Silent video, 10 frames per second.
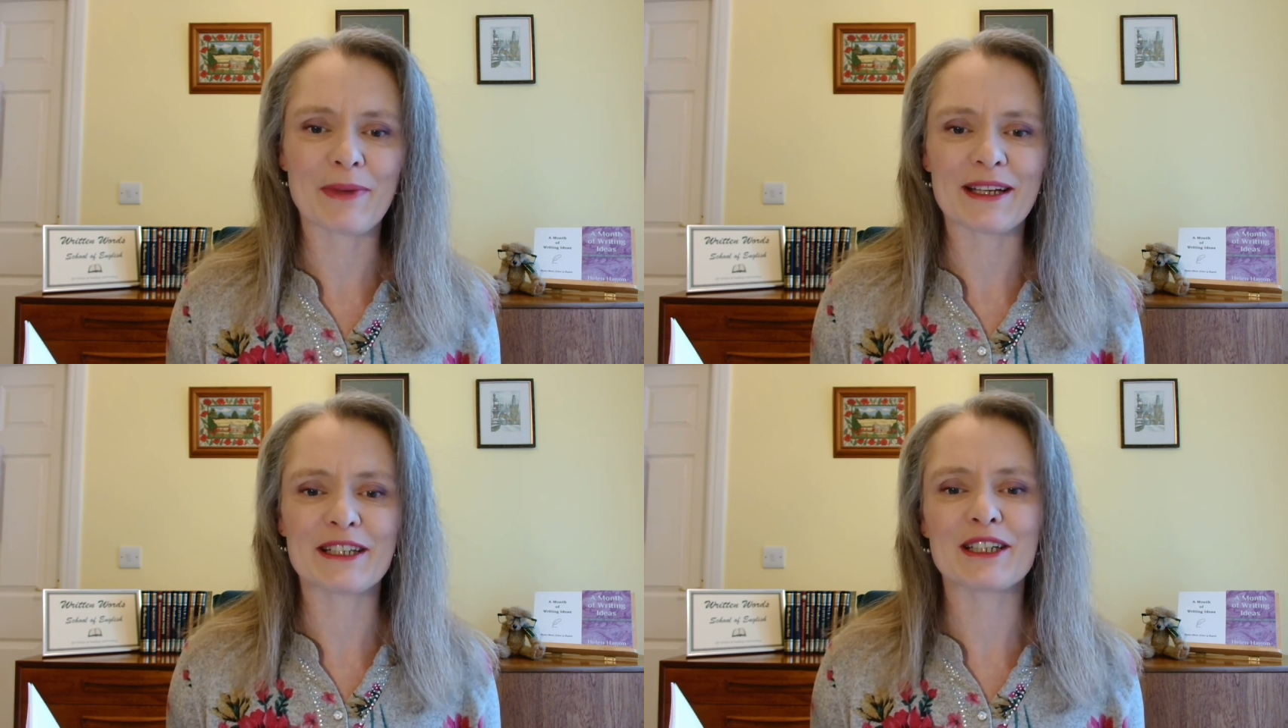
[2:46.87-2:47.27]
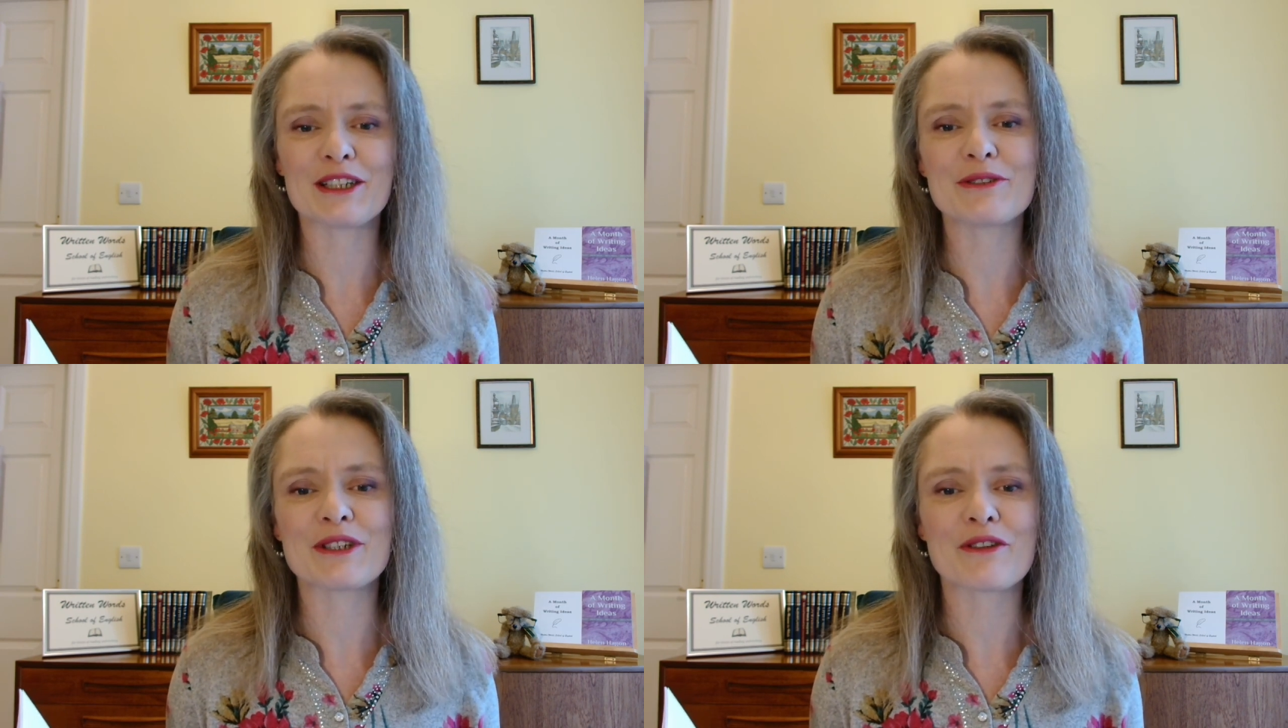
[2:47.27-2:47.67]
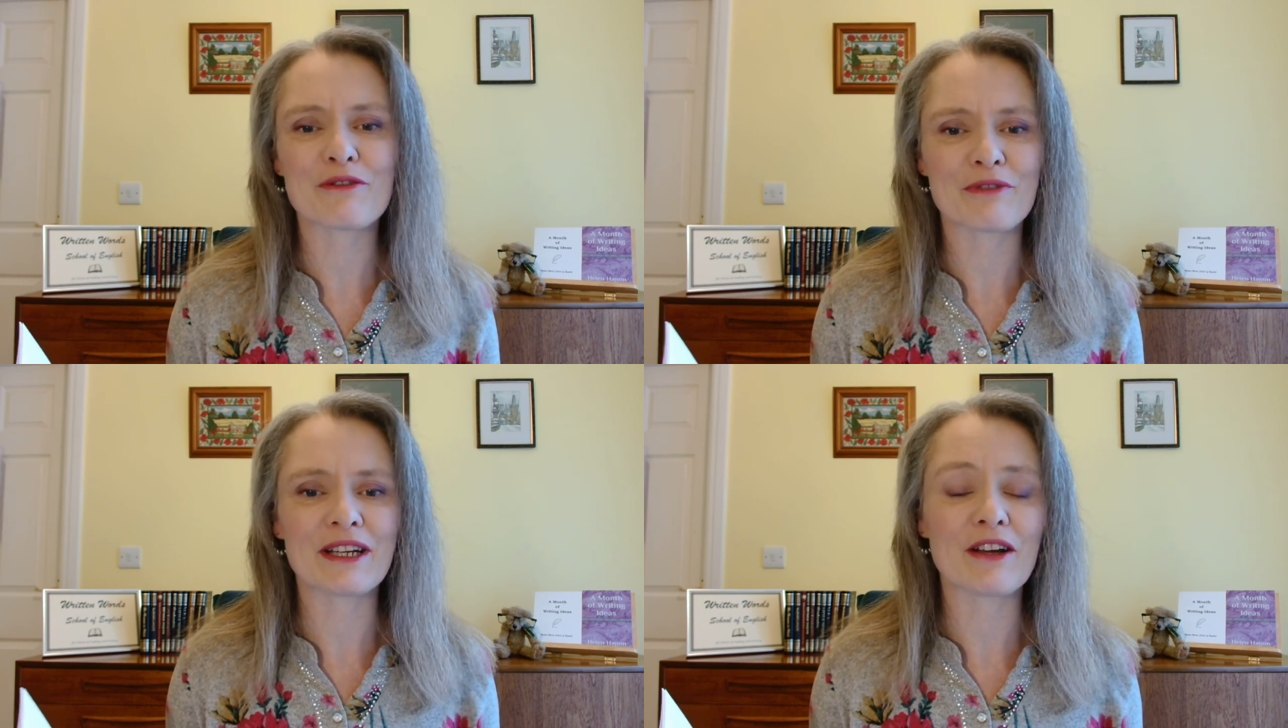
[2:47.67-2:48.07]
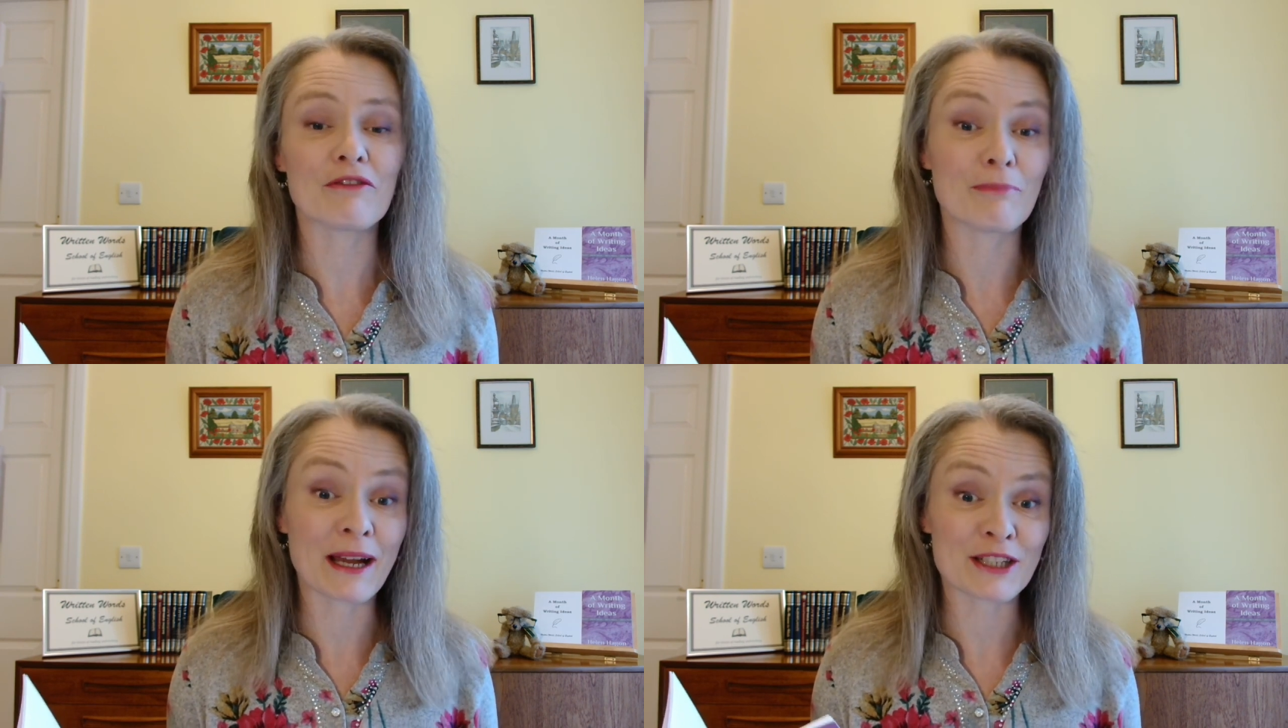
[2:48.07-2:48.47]
by including three
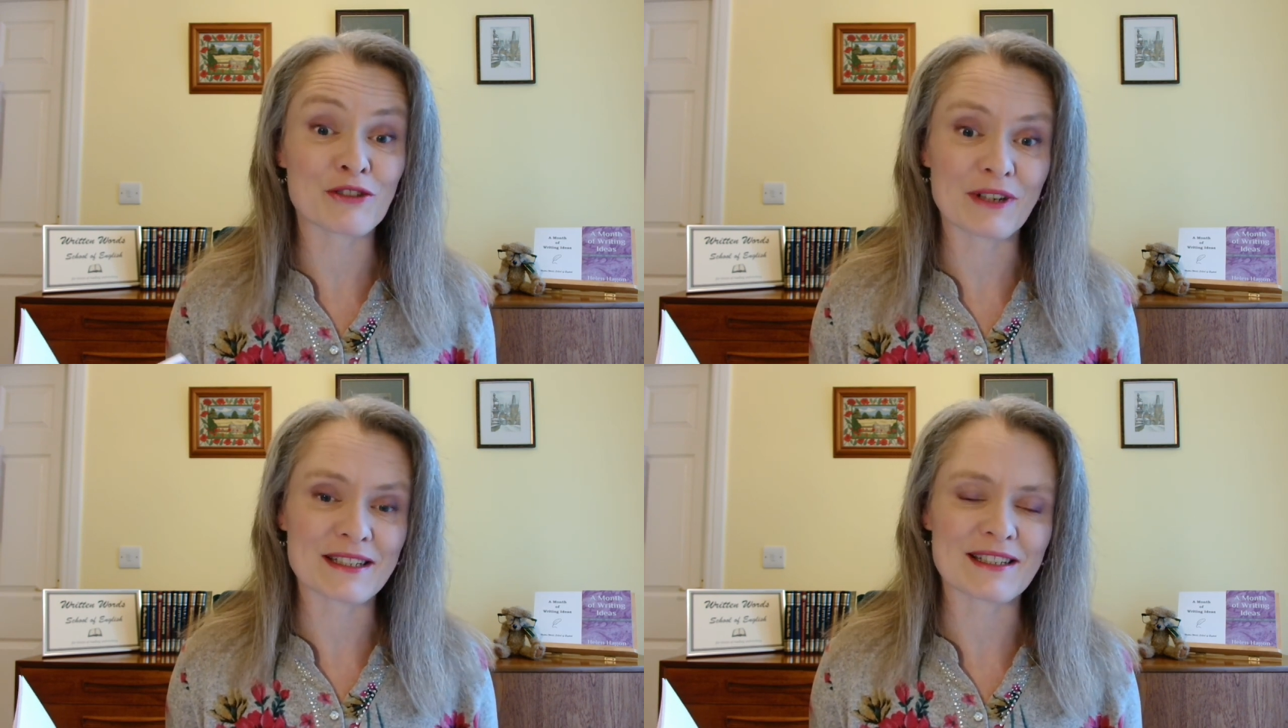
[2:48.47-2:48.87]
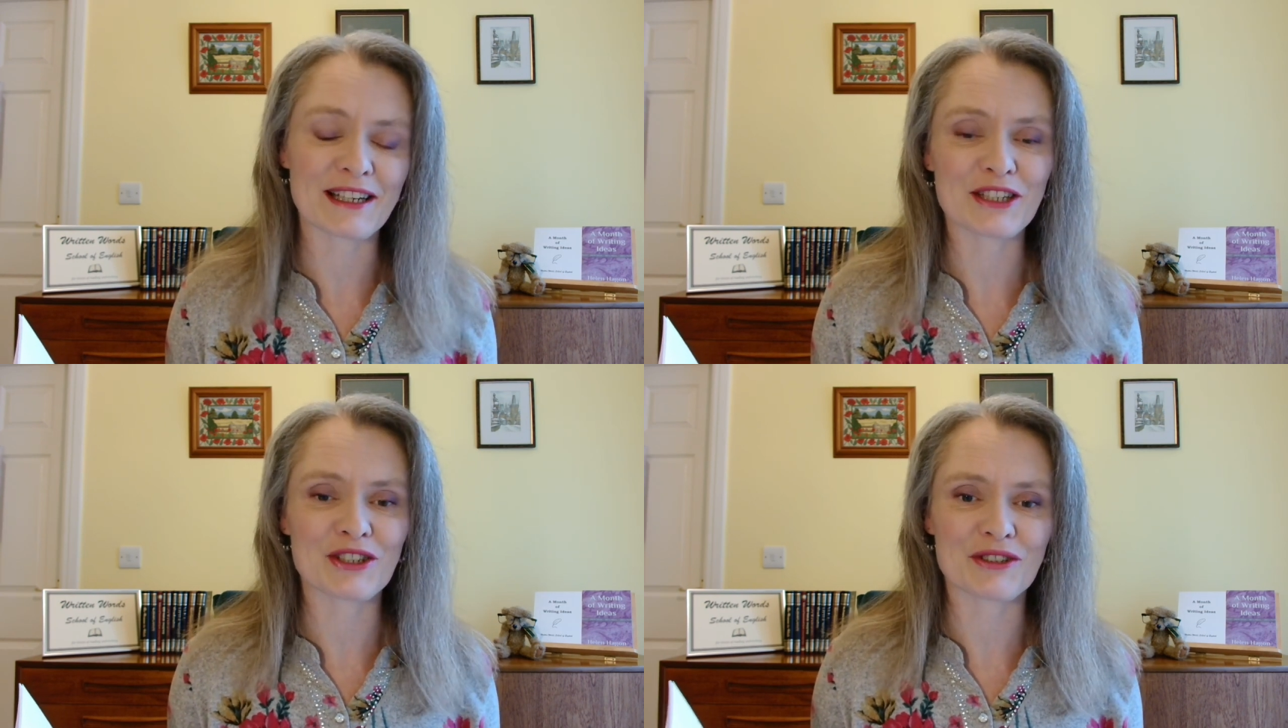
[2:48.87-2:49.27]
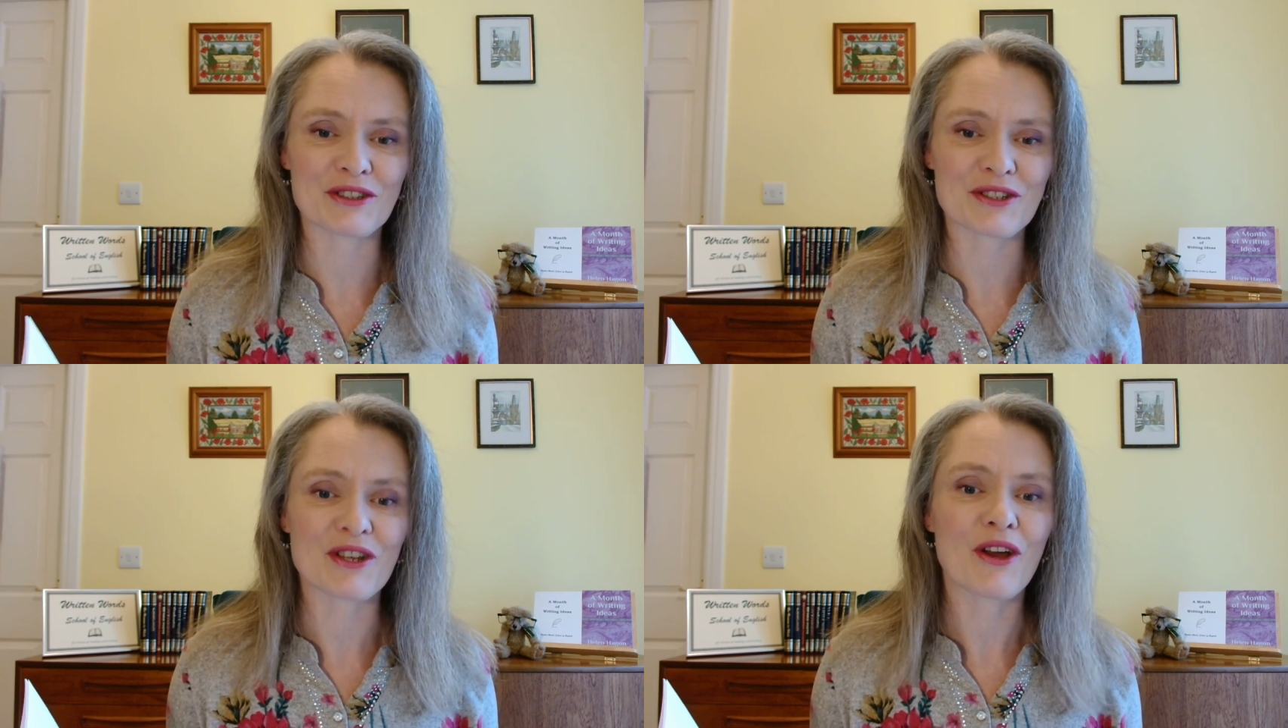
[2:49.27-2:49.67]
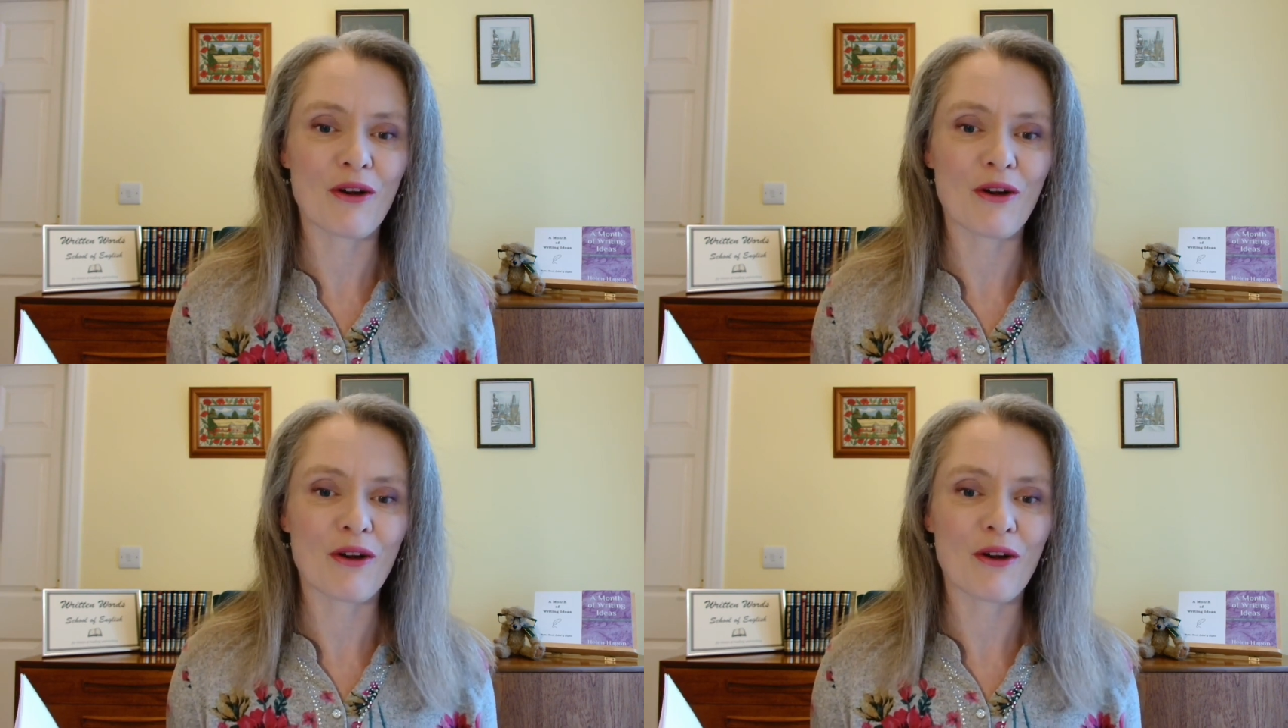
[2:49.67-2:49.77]
of my translations